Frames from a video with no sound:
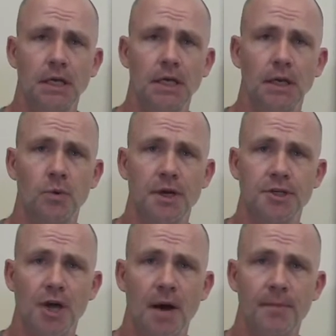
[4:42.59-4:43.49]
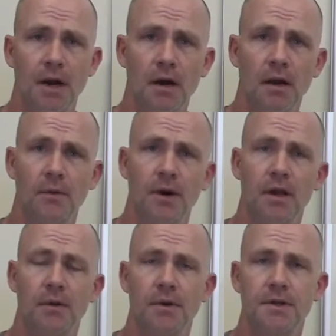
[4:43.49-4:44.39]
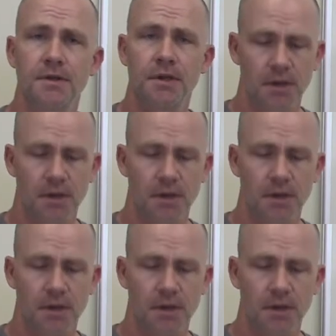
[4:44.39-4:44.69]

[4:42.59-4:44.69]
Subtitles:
He quit his job there, where he was